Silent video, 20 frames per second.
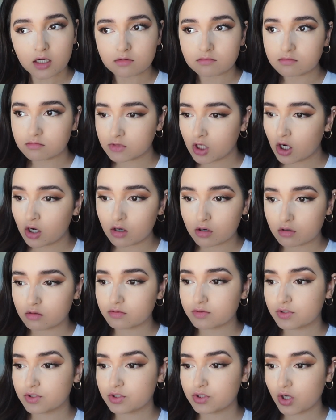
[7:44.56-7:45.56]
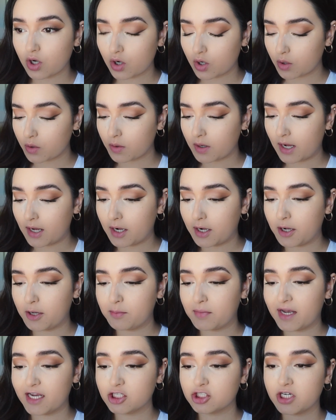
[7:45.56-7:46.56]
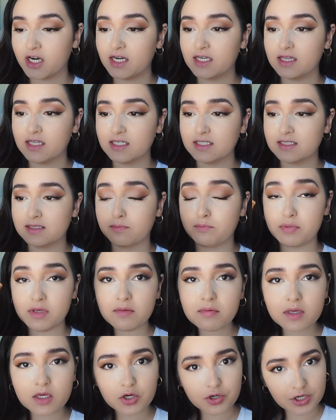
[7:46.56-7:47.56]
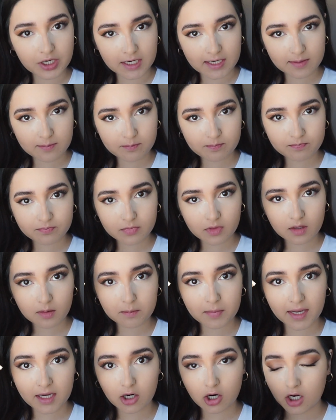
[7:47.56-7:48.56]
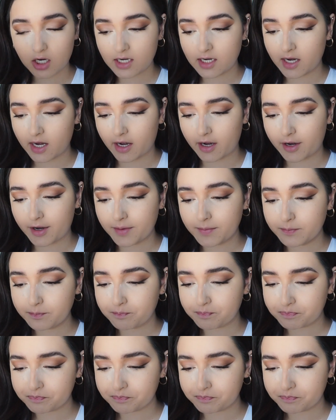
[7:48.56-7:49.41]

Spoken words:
no. So I tried this BB cream by Garnier.